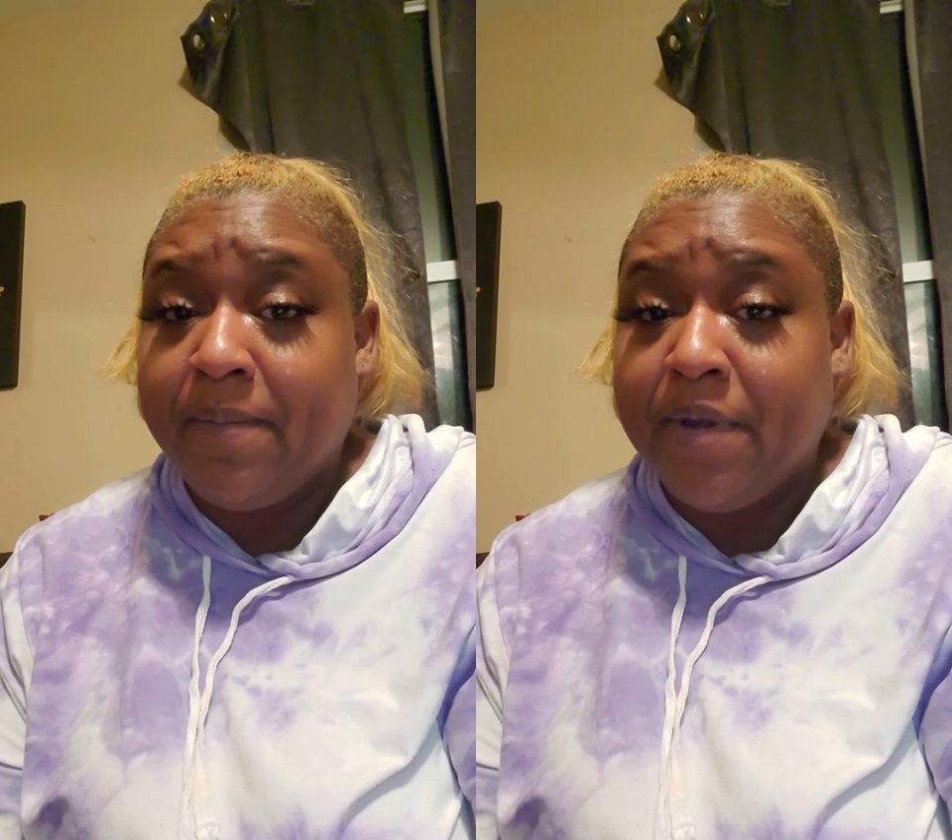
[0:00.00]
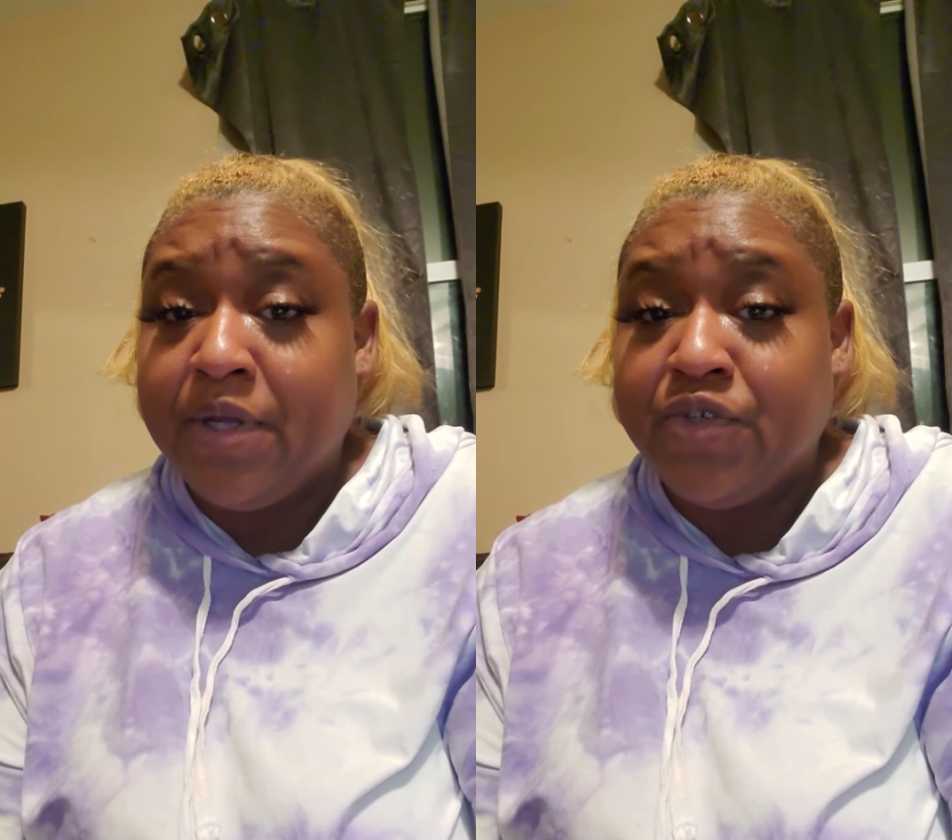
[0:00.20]

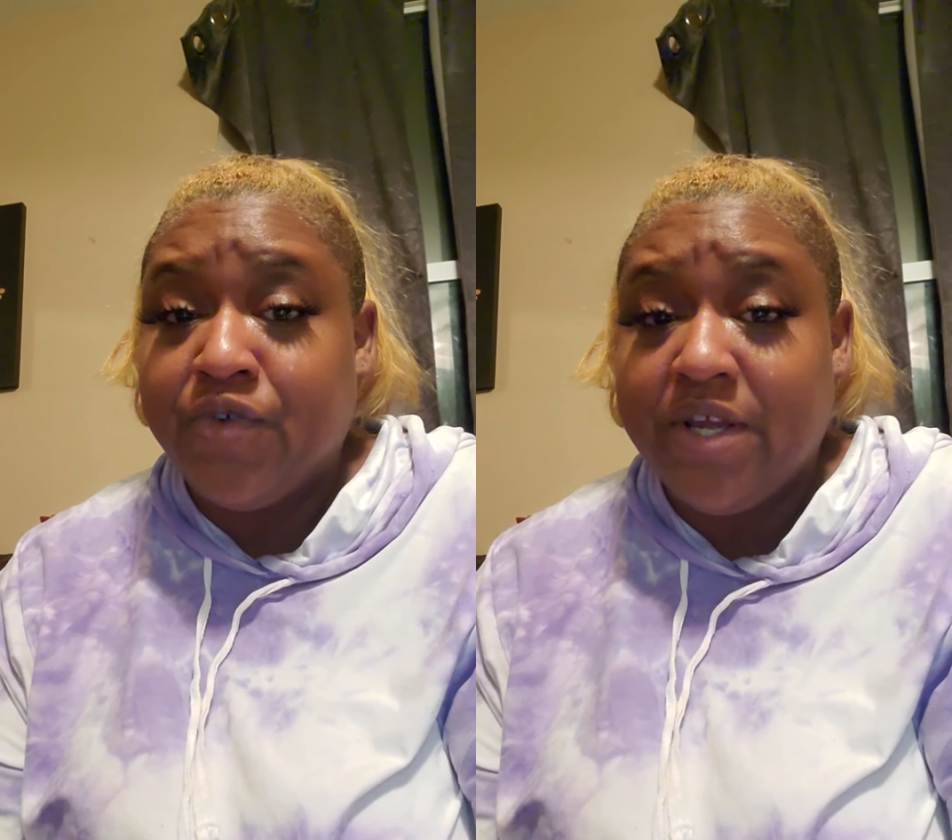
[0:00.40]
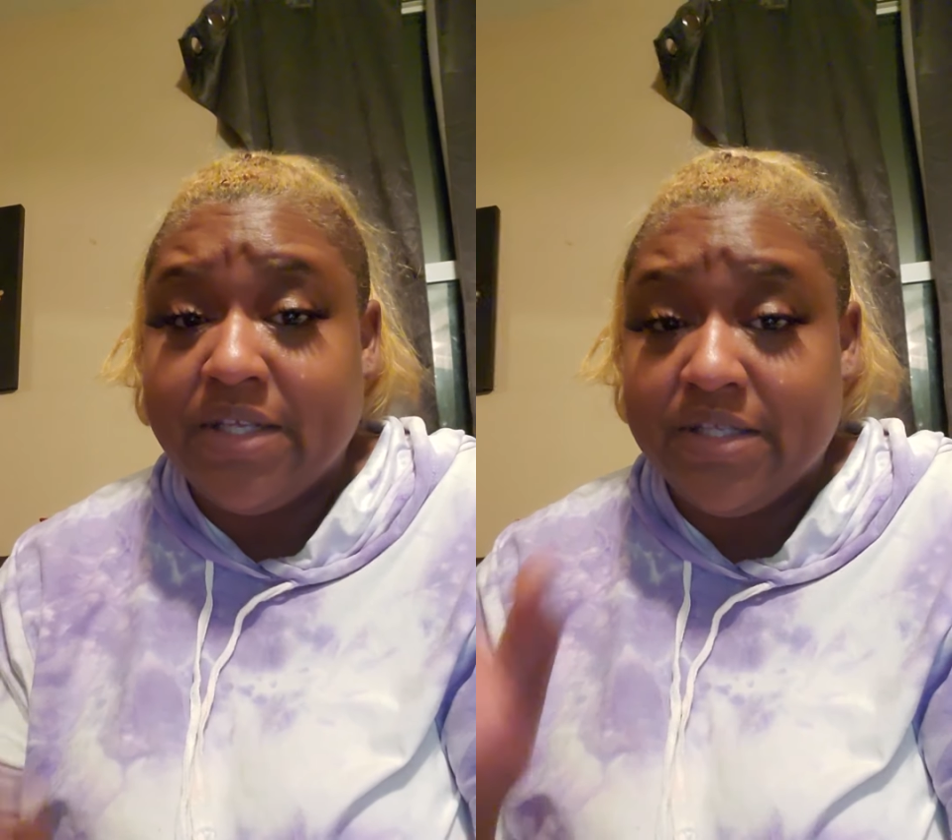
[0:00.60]

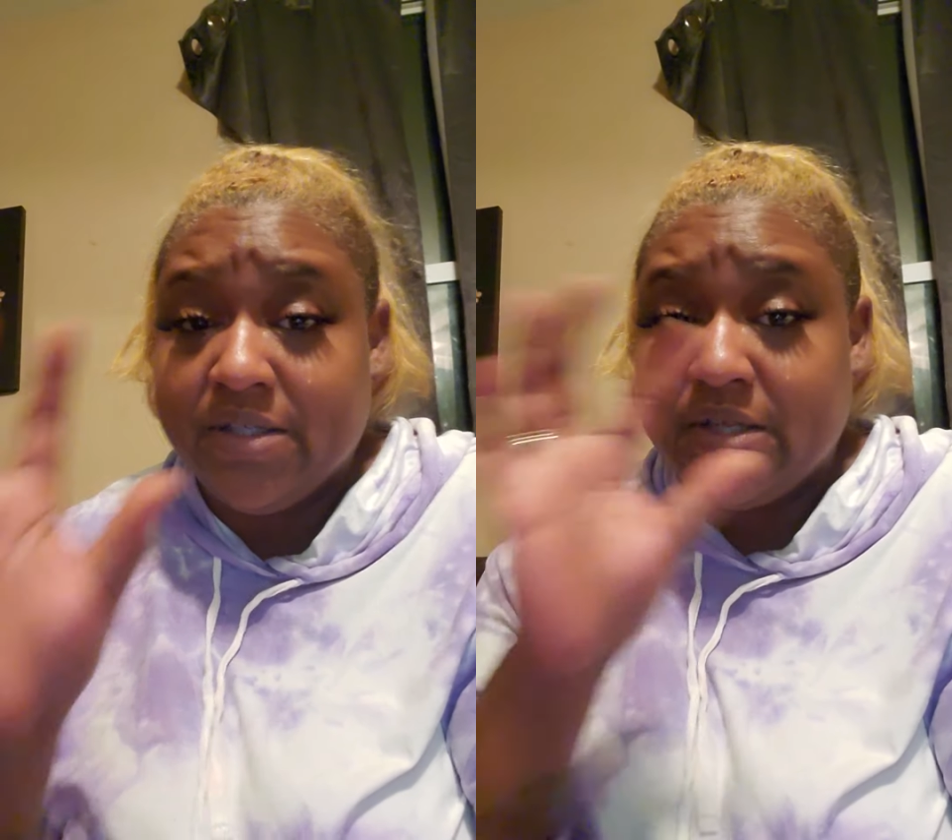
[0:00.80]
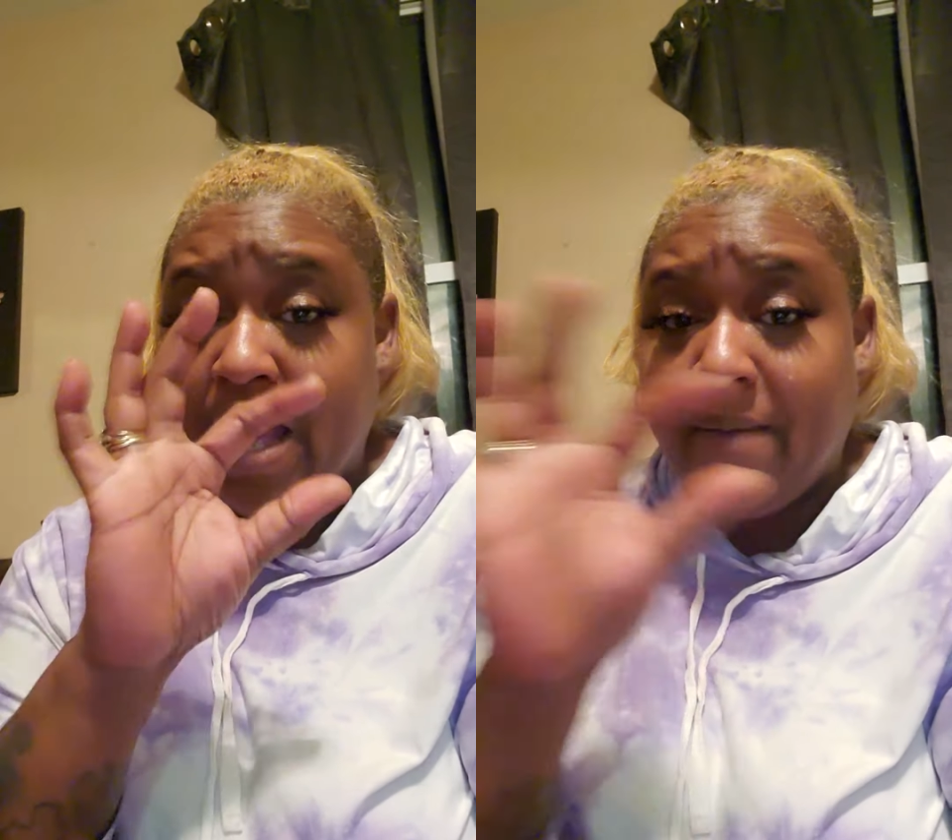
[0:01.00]
address,
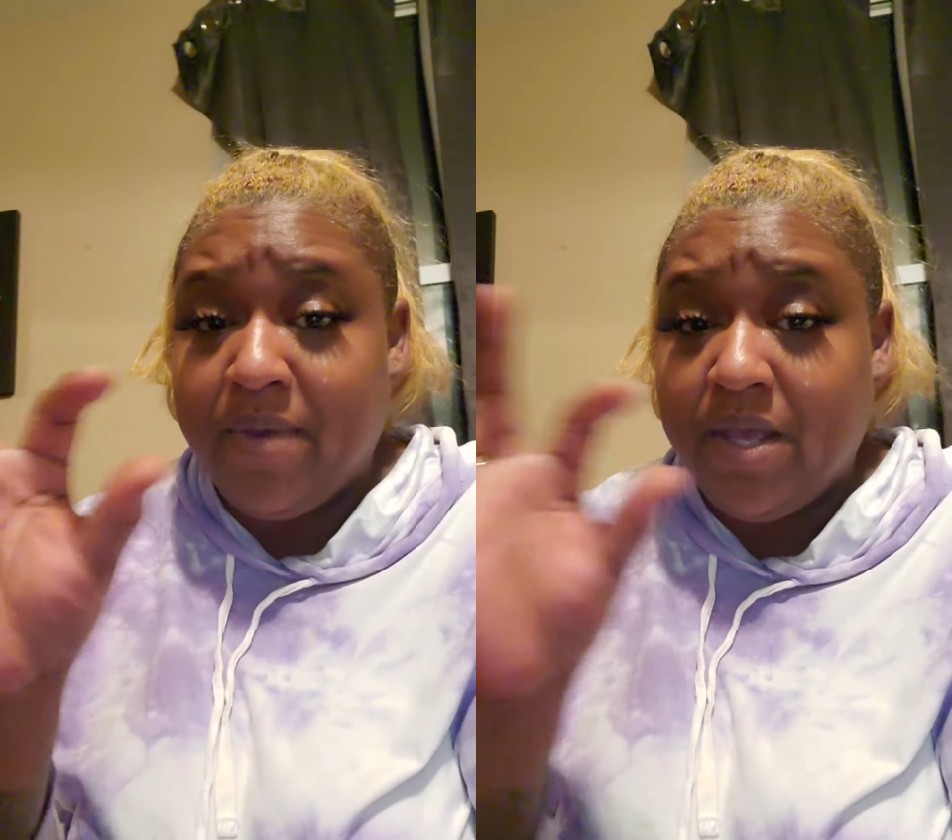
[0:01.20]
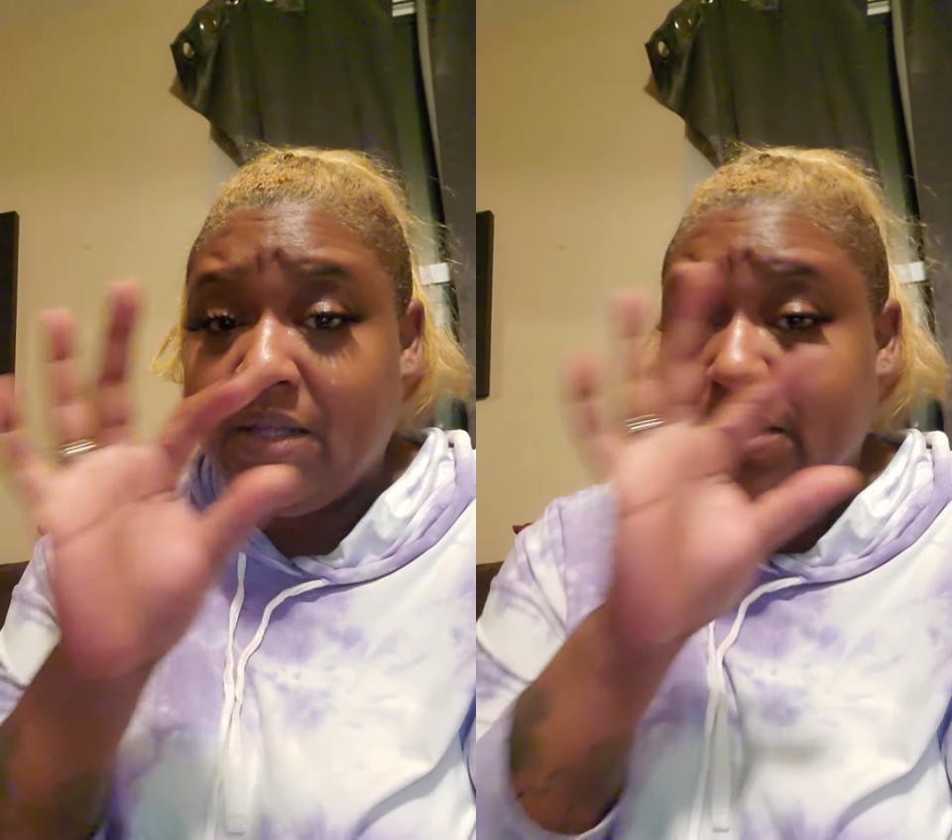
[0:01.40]
IP